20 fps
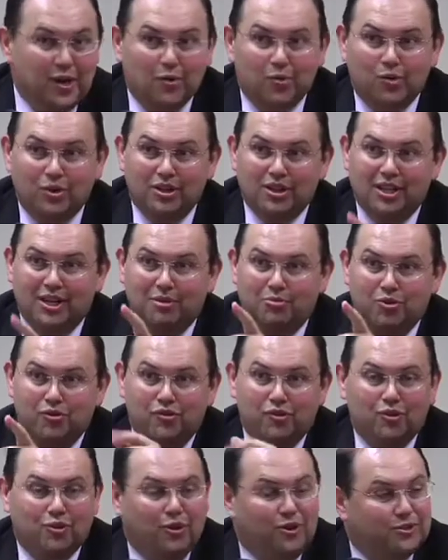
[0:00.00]
we'll
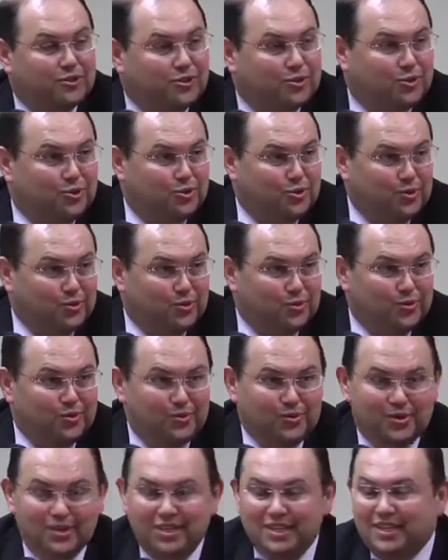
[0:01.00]
move across
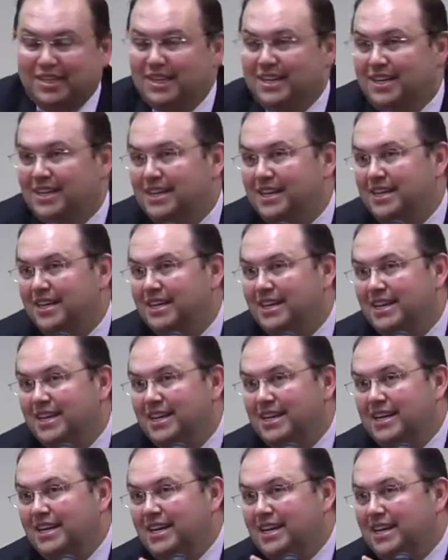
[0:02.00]
to the
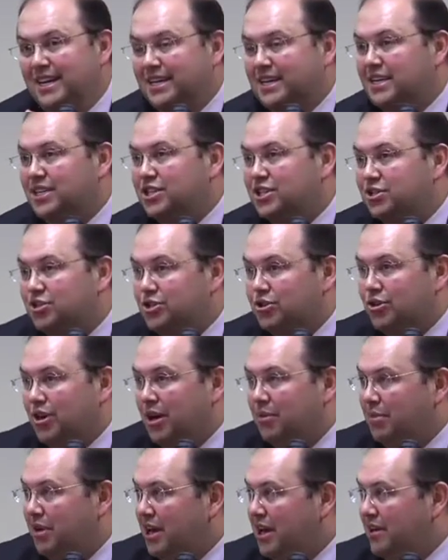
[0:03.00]
kitchen to
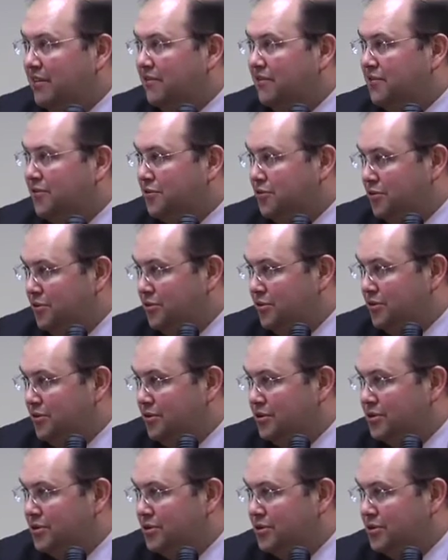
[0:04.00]
grab our food.